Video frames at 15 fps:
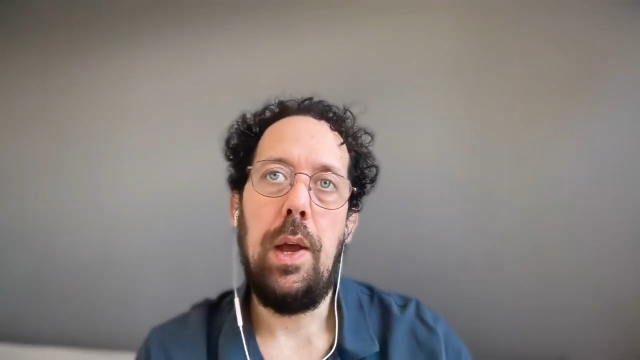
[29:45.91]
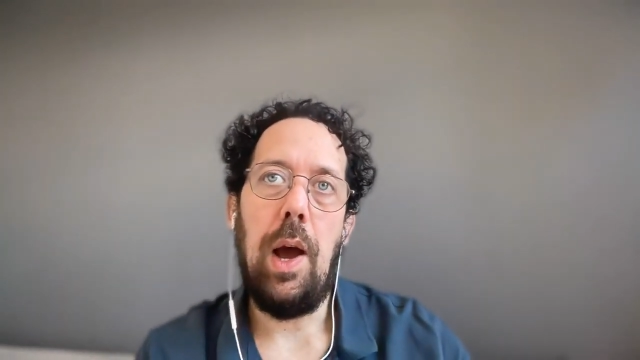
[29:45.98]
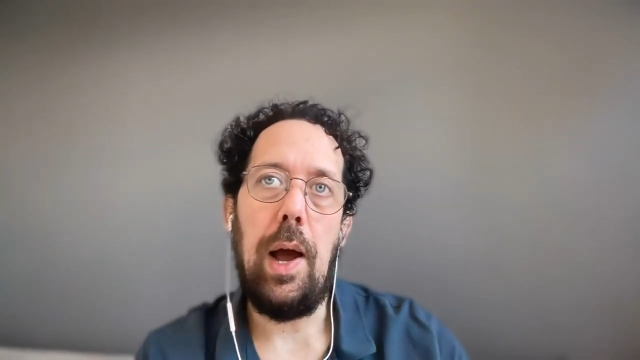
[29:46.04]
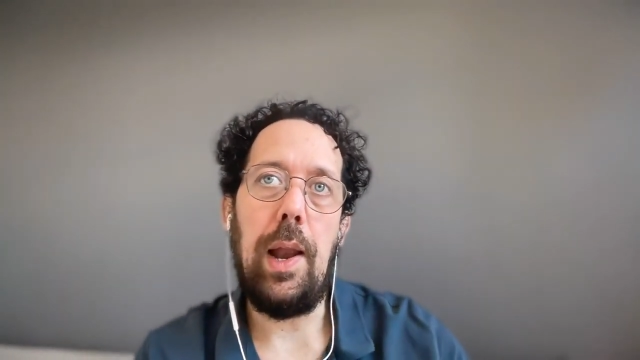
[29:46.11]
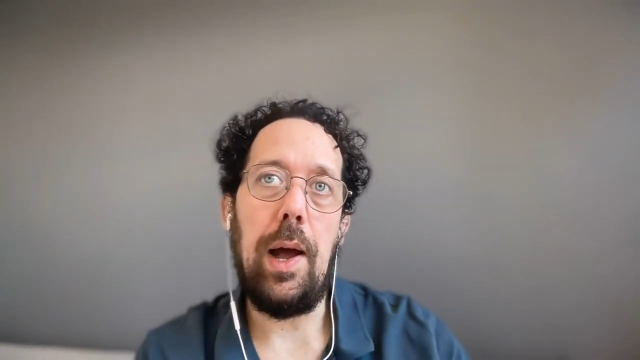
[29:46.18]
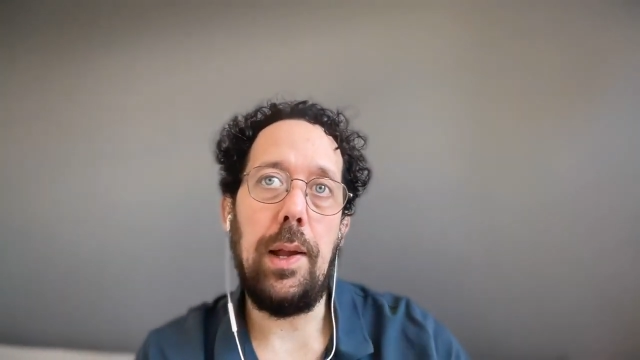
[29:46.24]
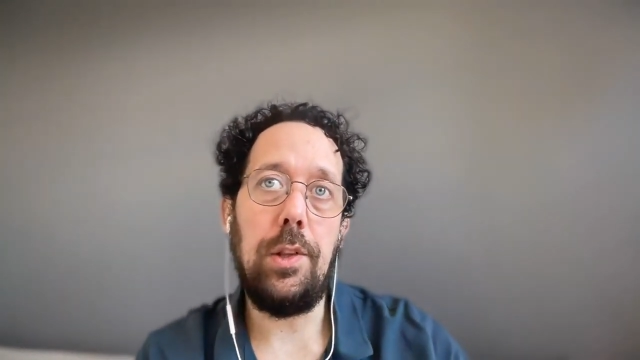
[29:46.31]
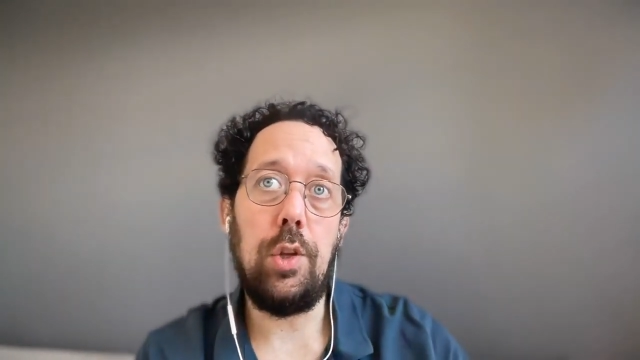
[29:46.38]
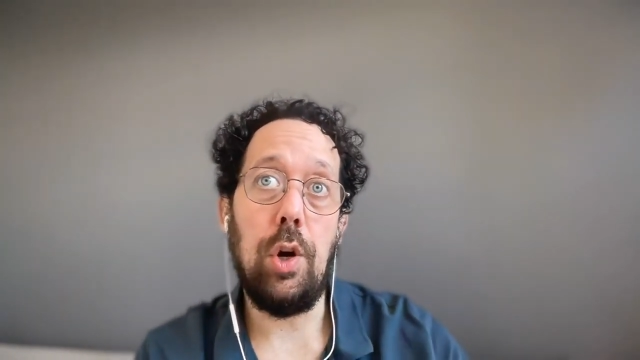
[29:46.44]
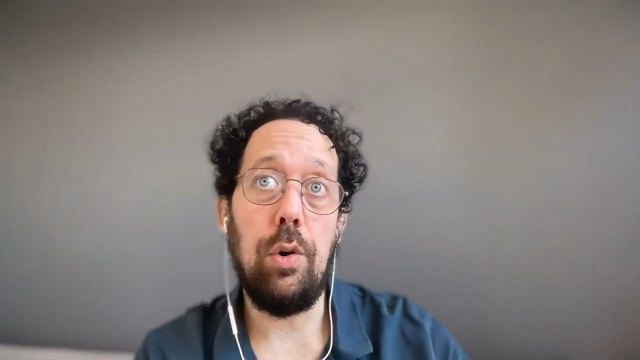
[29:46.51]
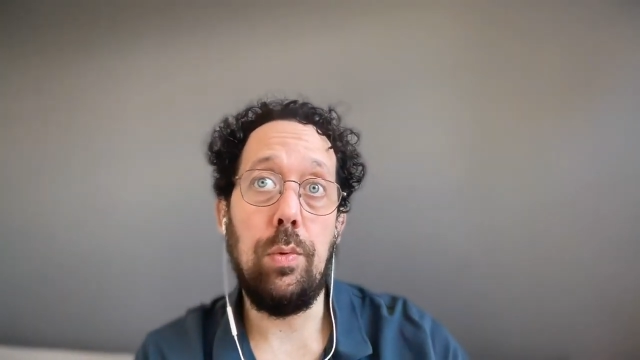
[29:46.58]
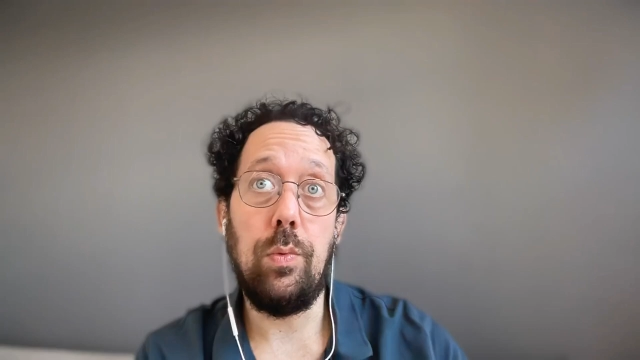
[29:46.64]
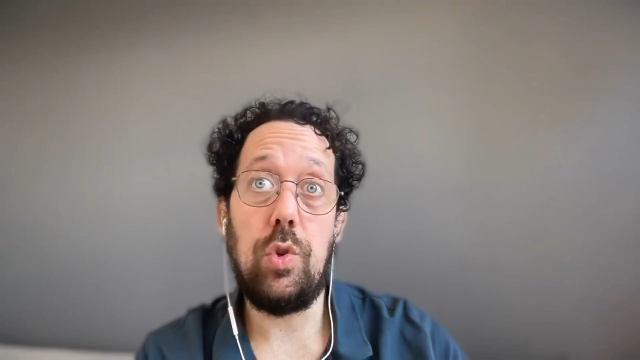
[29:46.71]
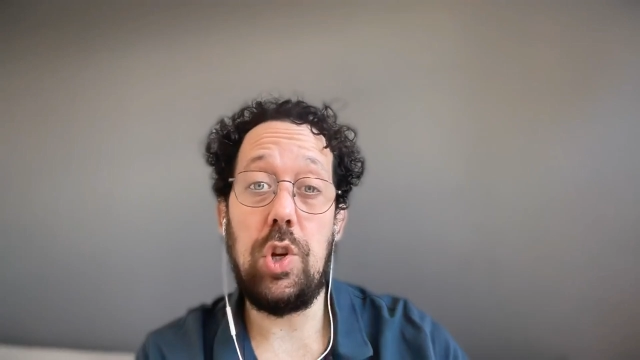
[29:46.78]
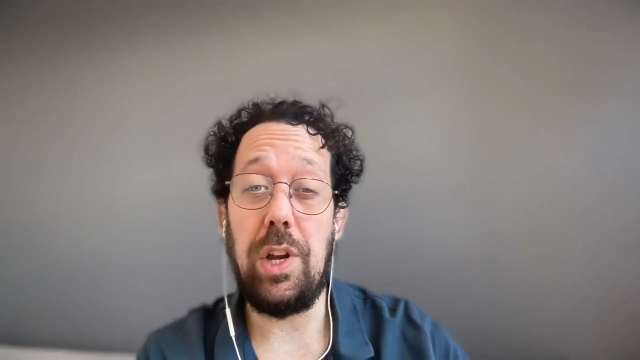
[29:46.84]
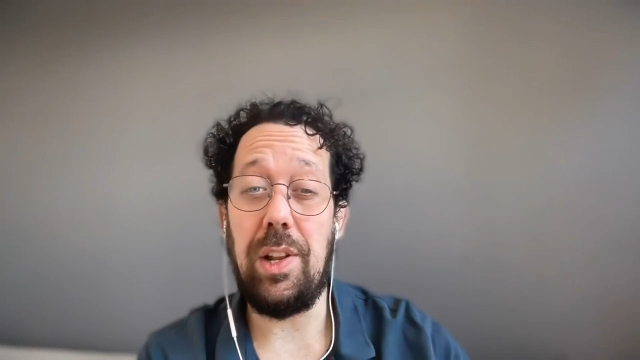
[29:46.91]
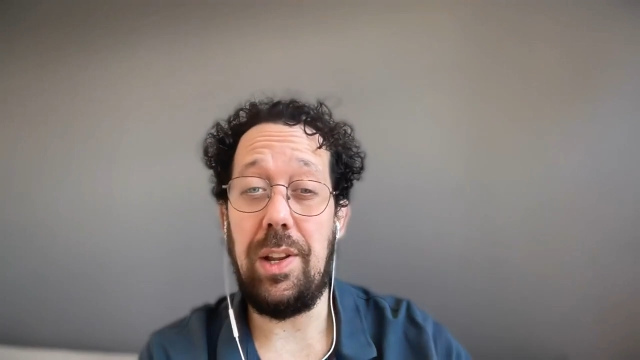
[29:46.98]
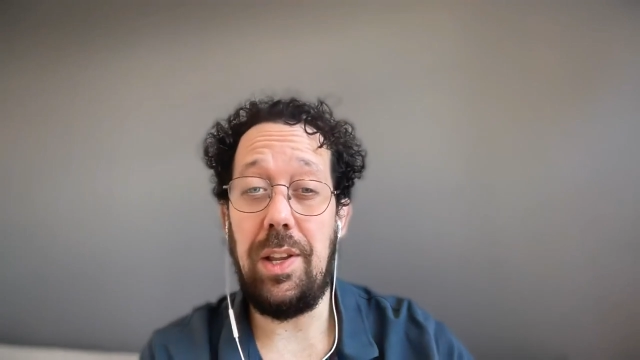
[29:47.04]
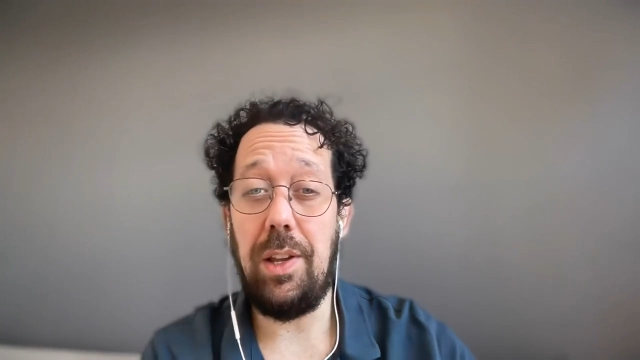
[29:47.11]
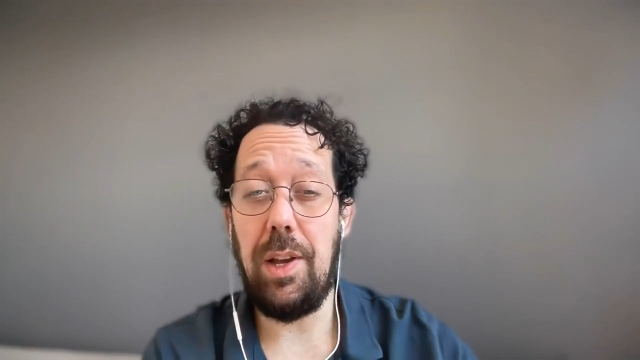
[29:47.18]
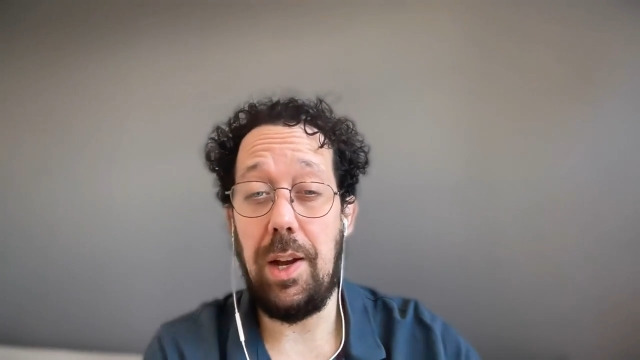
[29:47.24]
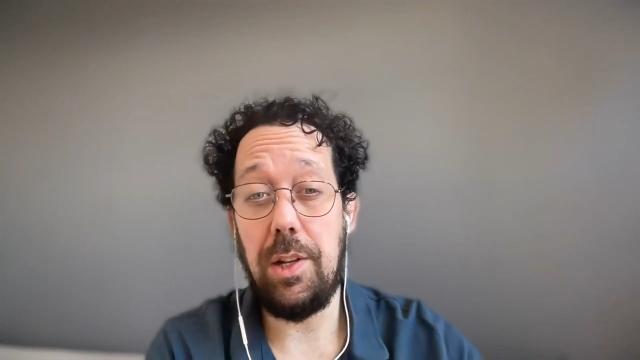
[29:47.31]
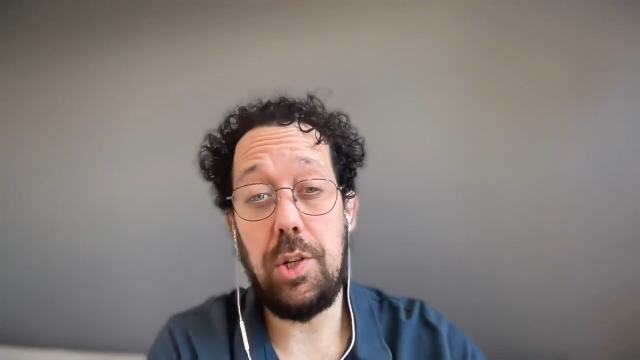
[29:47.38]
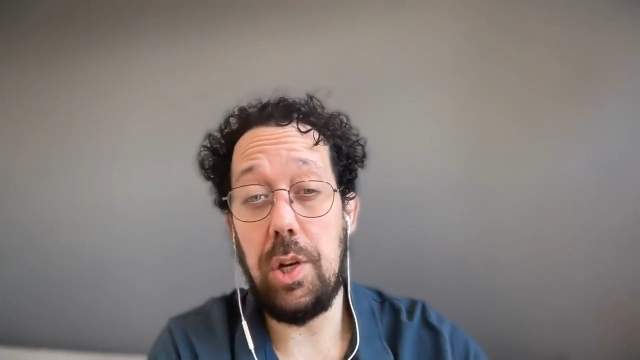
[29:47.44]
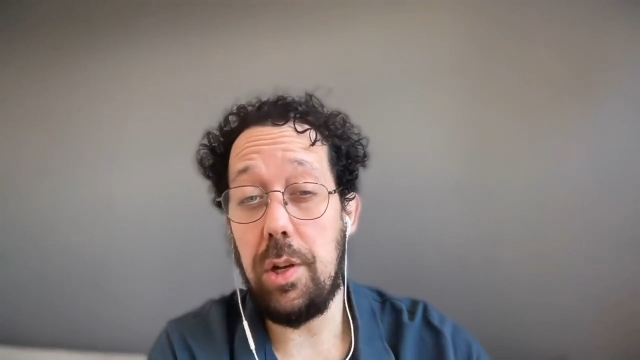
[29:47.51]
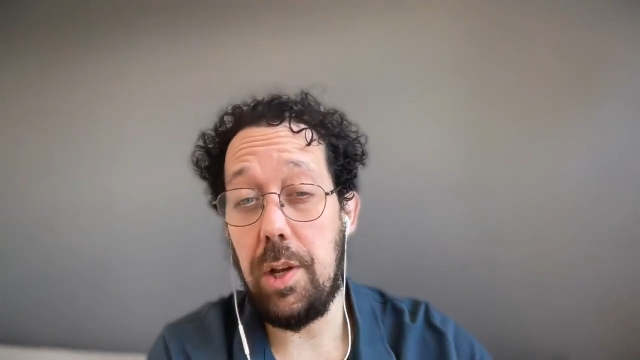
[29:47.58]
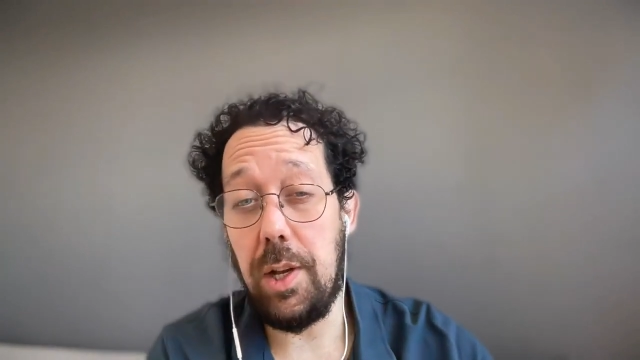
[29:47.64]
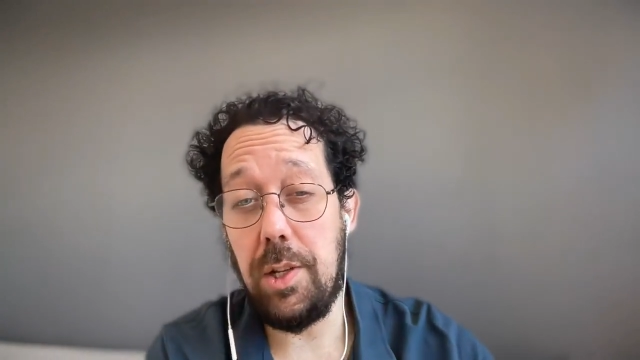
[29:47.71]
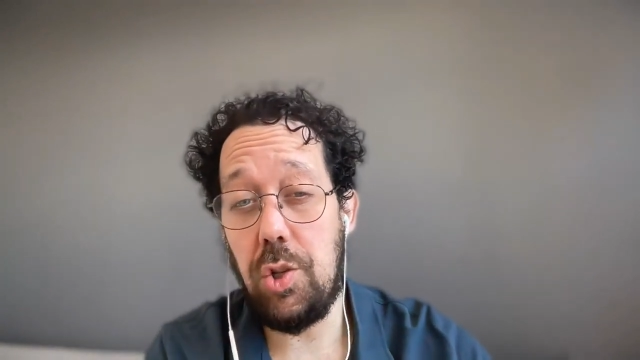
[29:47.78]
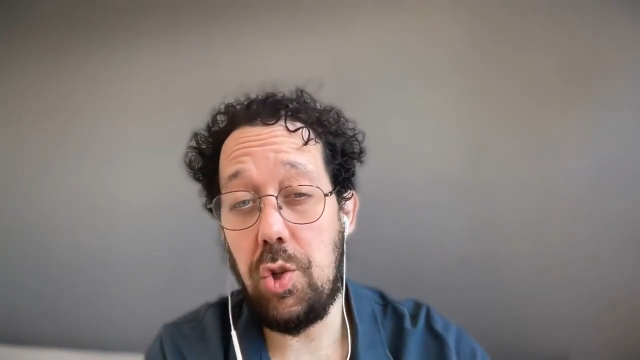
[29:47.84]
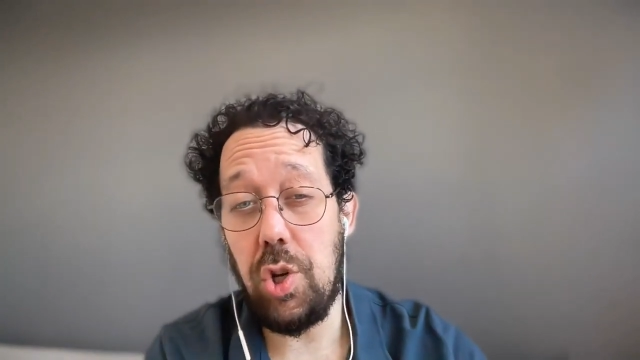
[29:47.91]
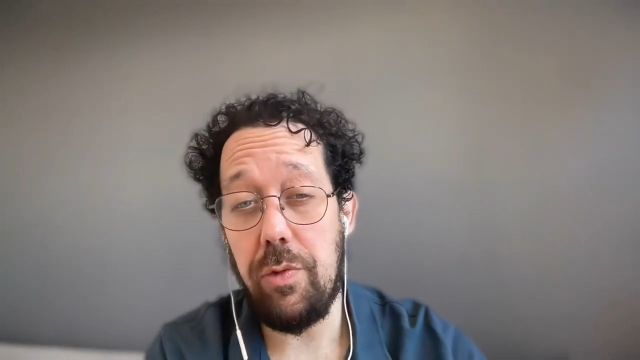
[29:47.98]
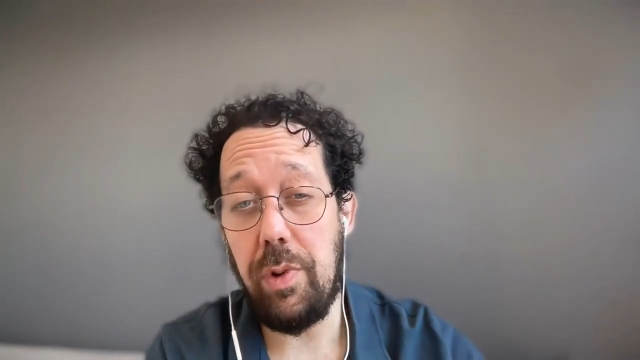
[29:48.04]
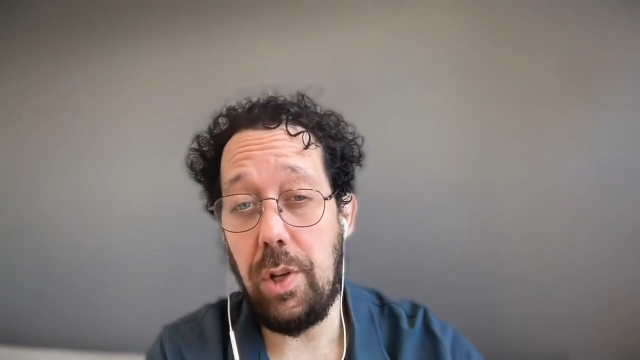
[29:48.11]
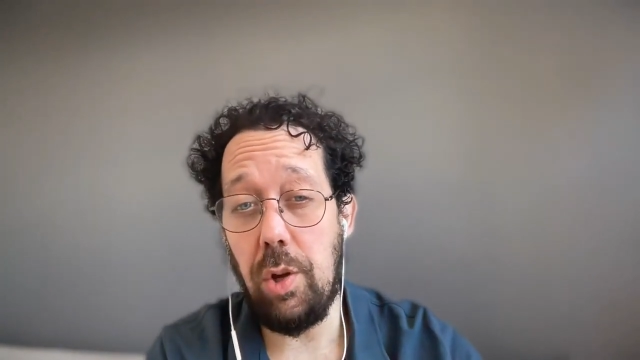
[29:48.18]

And I generally